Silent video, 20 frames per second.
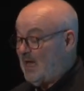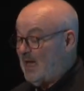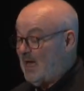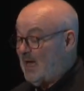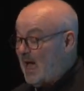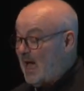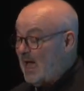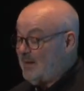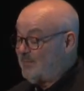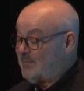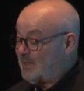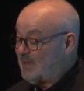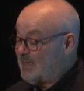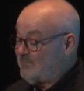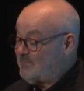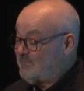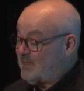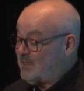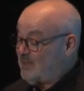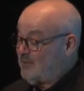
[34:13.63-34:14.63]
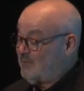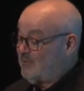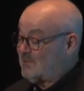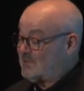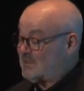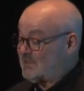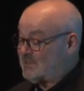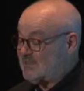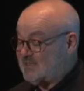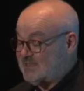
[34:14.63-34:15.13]
I believe that he
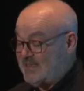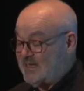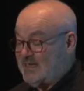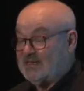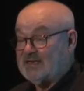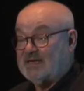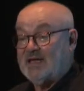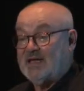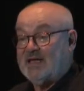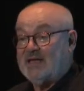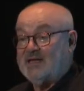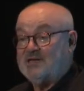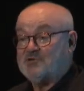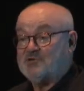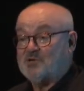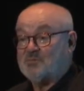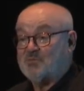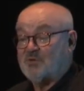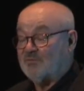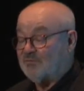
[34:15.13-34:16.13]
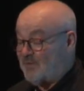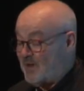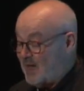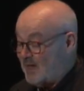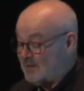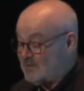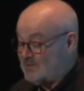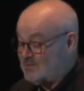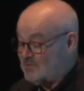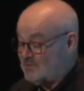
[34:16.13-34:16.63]
was a Seneca agent
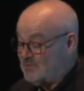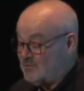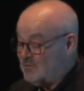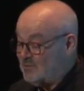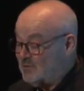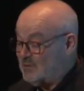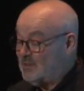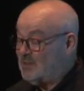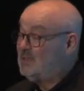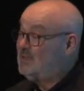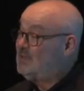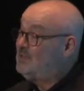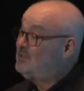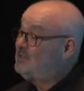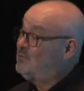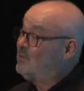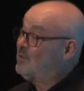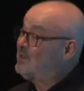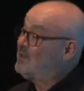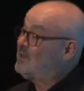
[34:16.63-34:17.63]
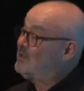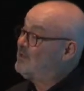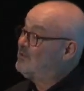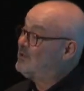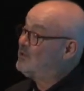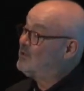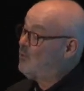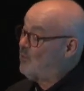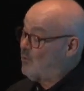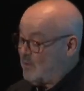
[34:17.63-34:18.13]
provocateur, doing
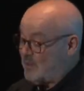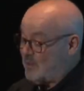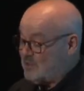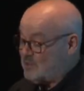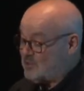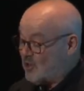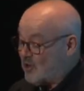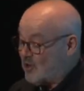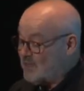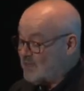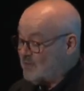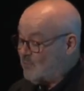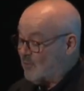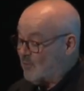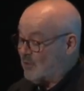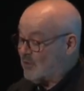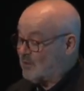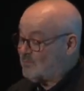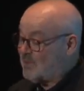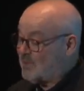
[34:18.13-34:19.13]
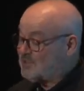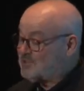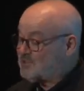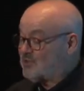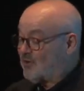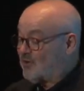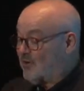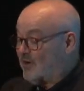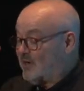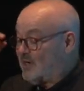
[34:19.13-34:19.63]
Iroquois dirty work by
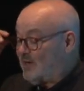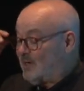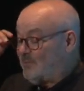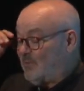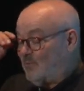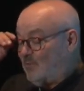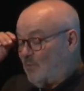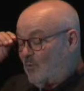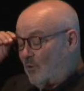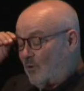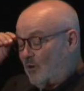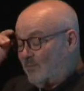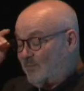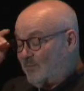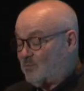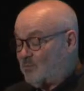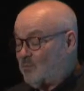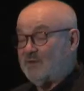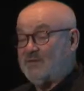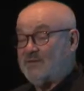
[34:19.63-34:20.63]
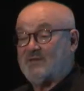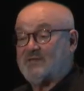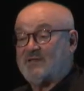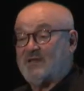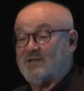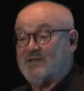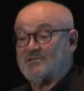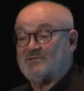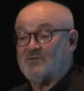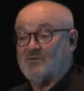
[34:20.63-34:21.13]
stirring up a war between the
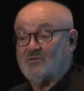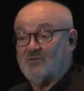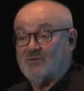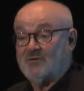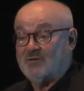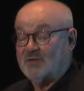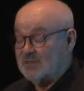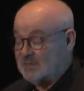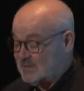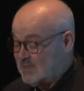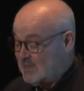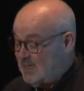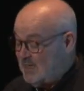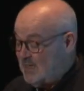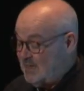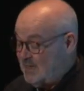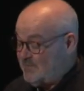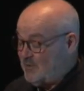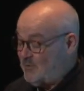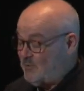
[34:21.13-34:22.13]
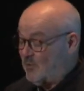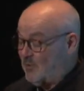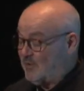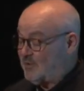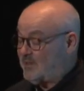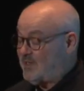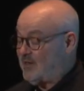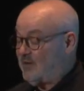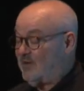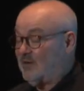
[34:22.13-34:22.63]
Tuscaroras and the
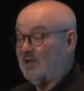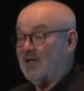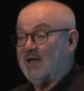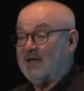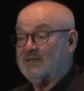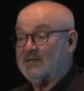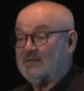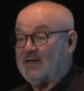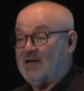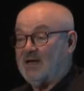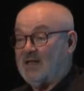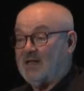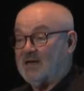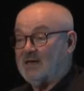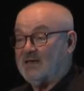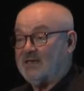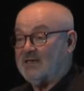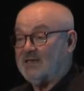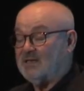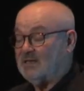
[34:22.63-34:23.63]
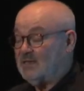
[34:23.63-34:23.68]
North Carolina colony.